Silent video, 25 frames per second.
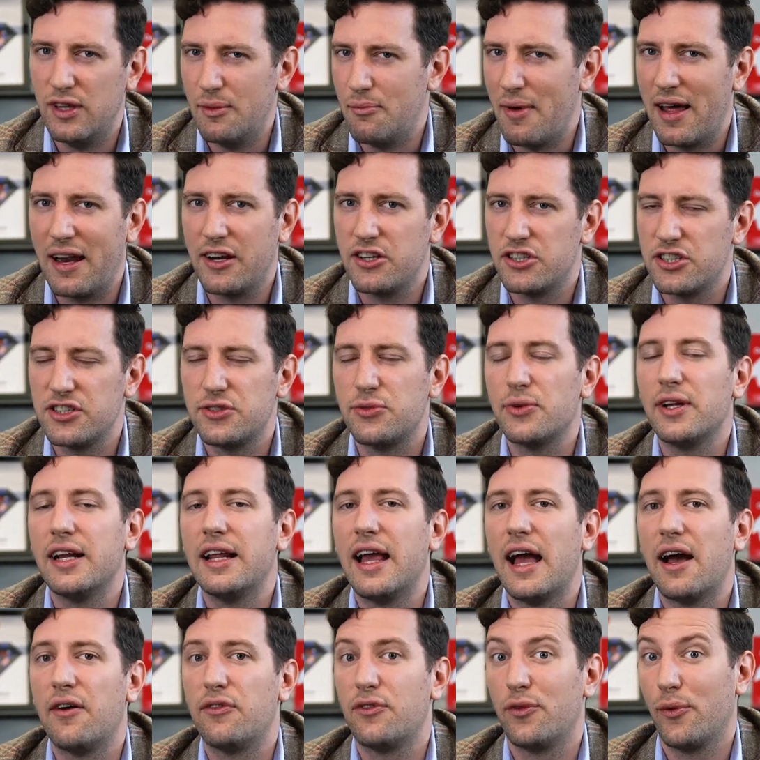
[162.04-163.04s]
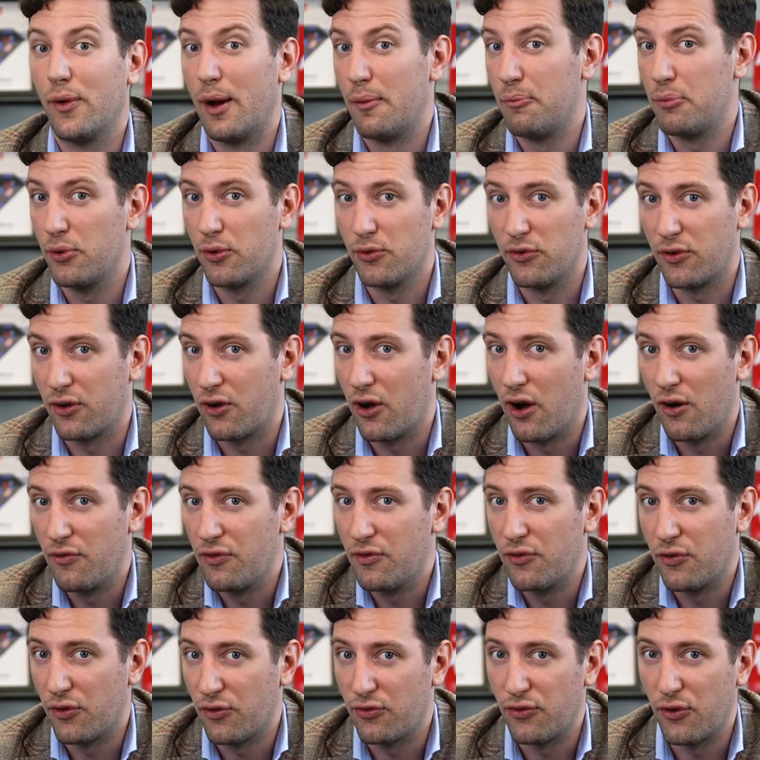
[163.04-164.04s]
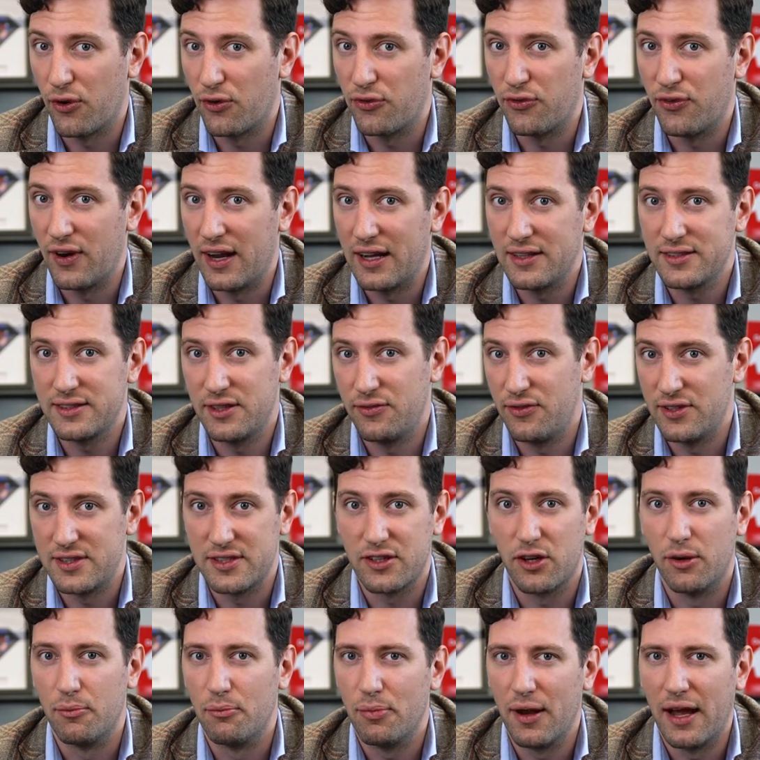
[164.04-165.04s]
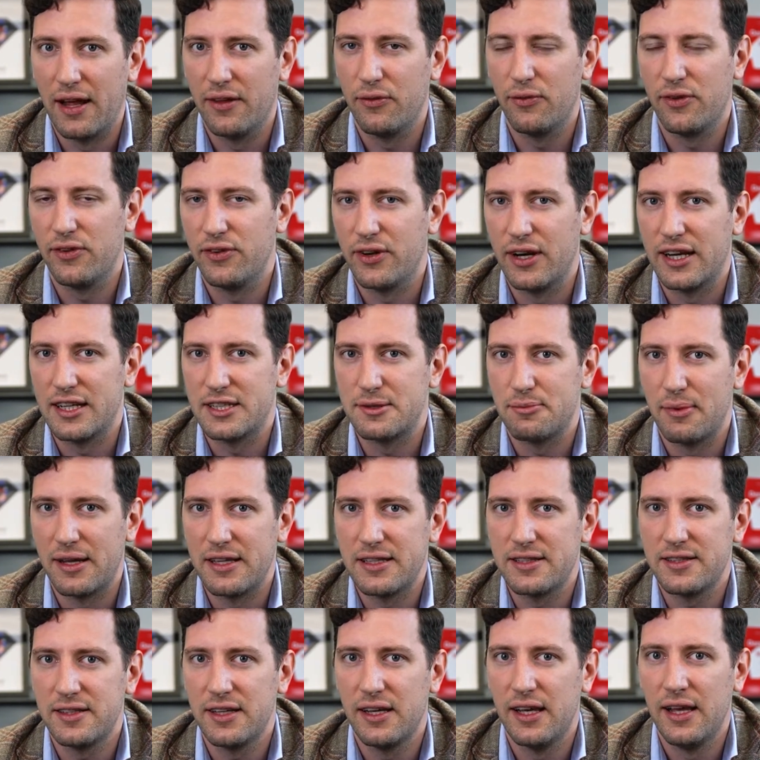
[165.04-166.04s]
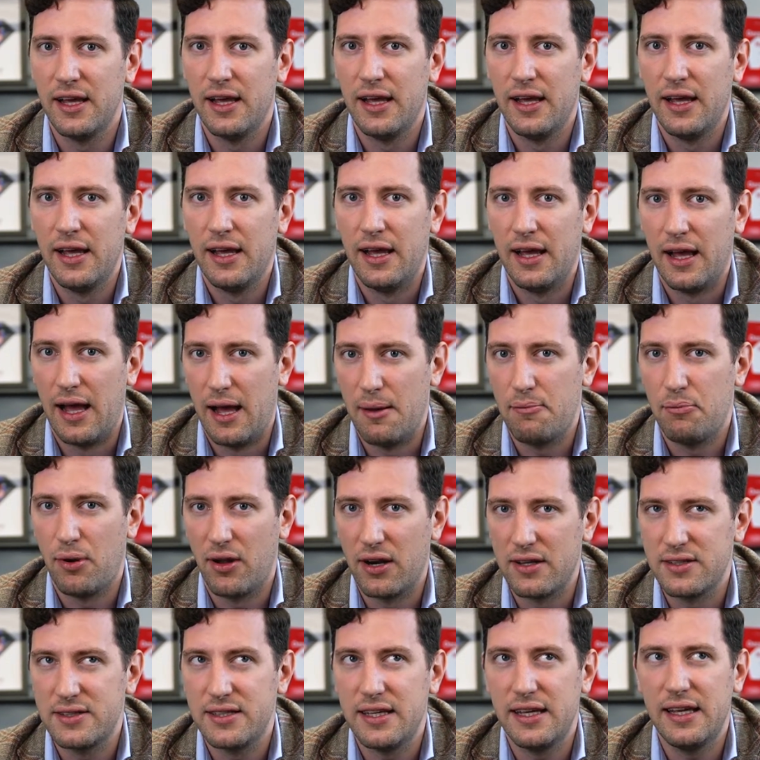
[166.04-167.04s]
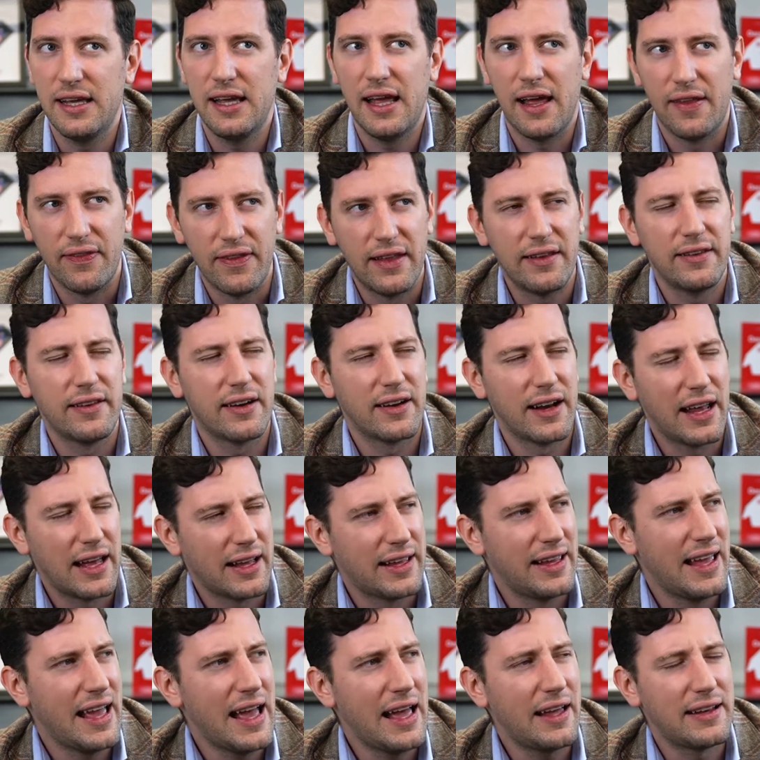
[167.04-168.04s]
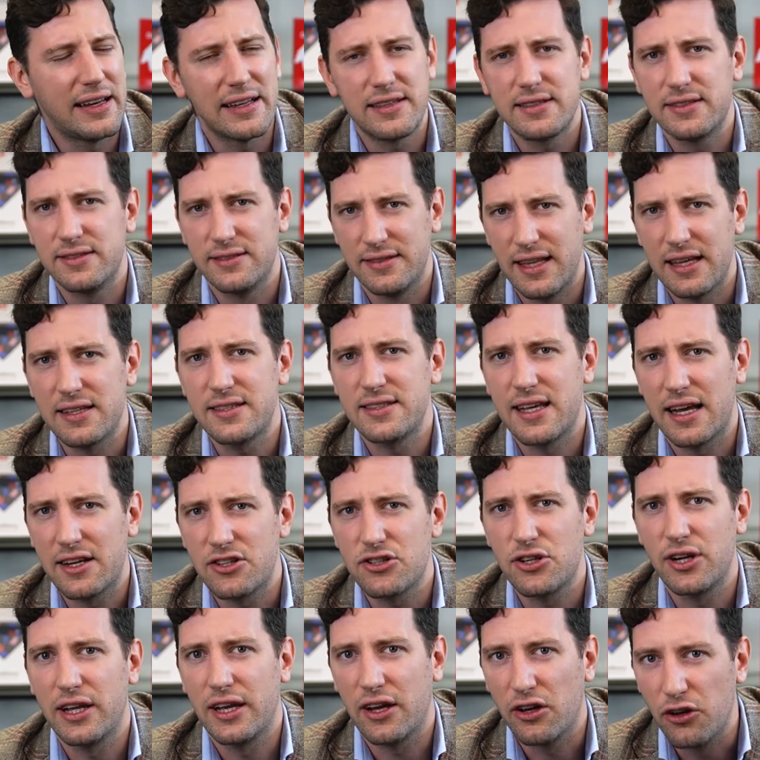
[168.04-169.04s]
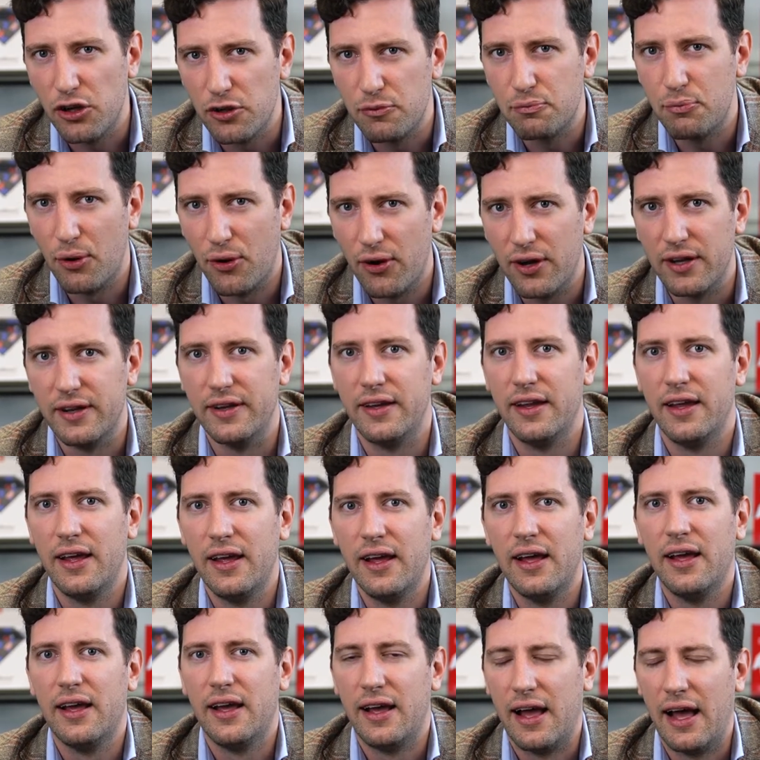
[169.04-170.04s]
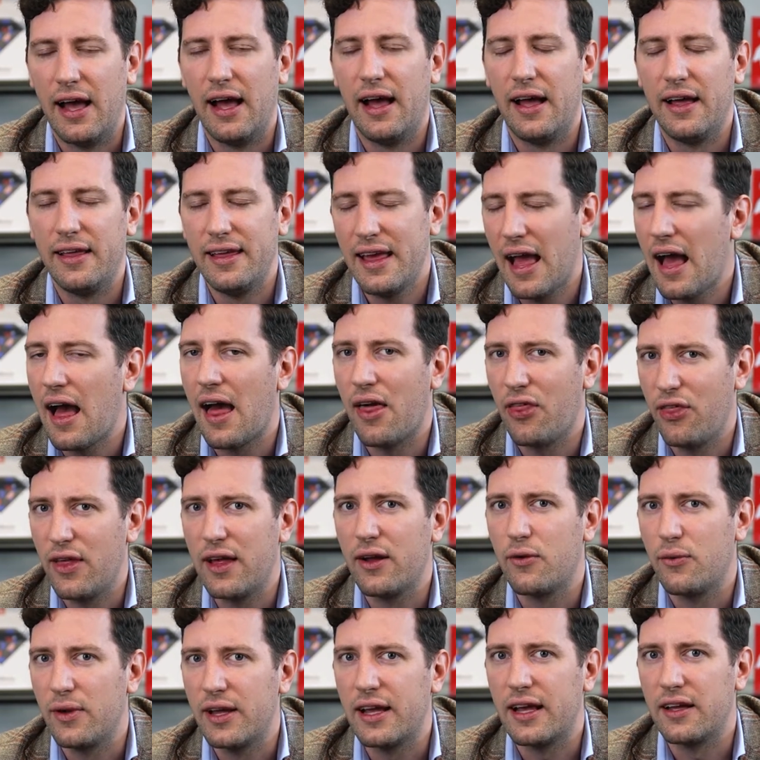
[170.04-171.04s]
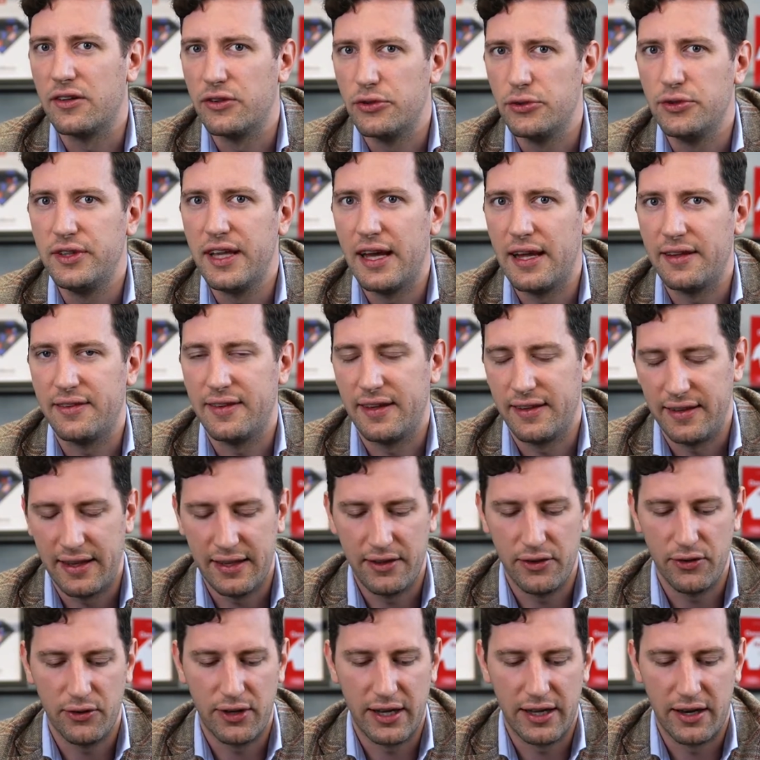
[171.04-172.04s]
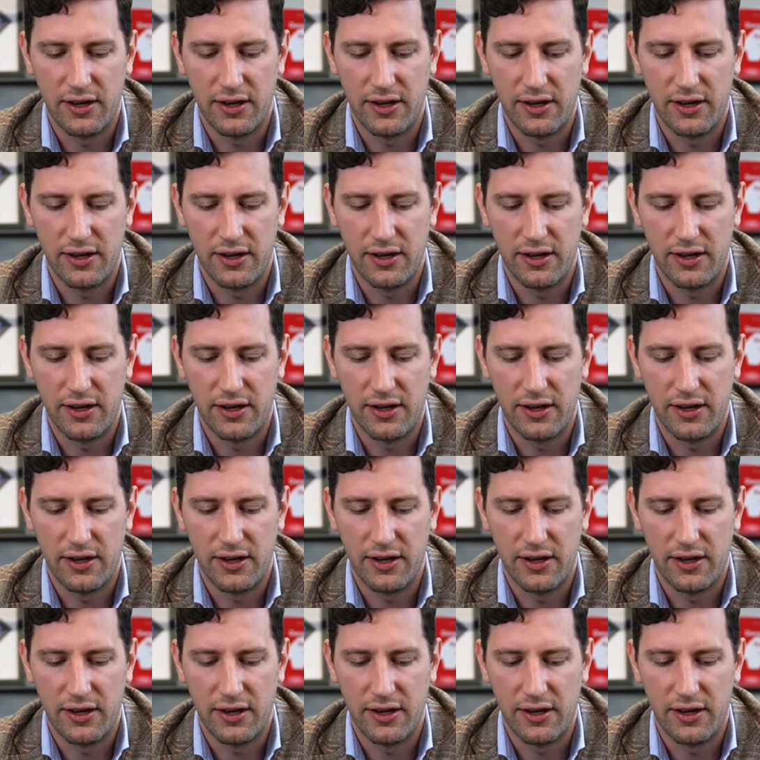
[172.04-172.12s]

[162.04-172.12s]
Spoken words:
managers really have to approve a coffee for 4 francs if it's compliant with your expense policy. And then they're like, that's actually a good point. I think we can do that. And then you can